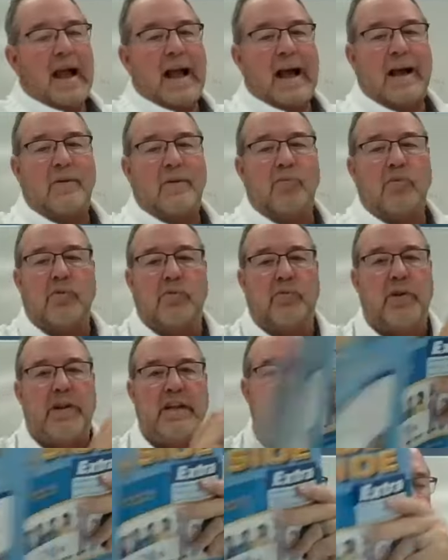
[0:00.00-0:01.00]
I will
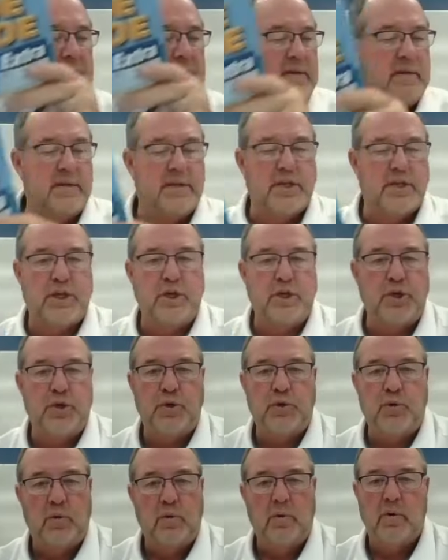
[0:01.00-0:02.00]
read
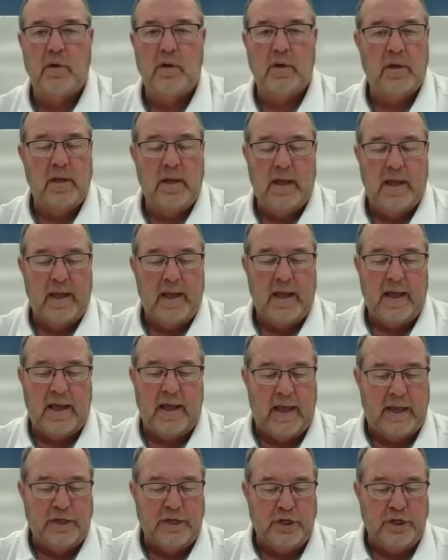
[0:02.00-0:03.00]
2
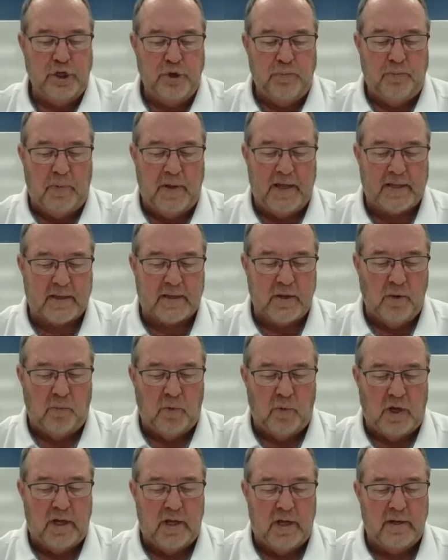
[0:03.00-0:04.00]
and you pick the
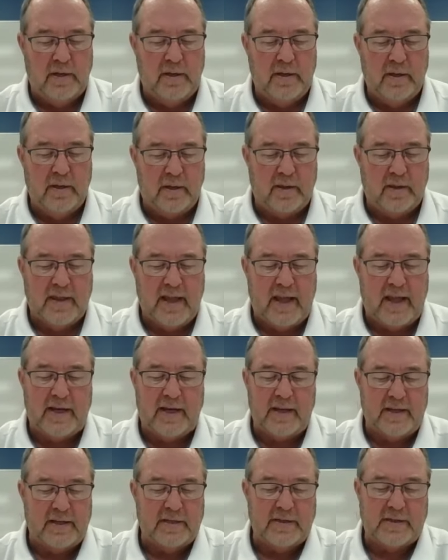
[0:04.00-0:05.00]
one that
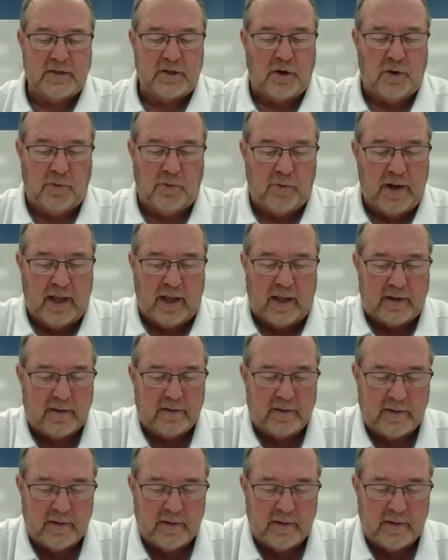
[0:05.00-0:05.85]
is correct.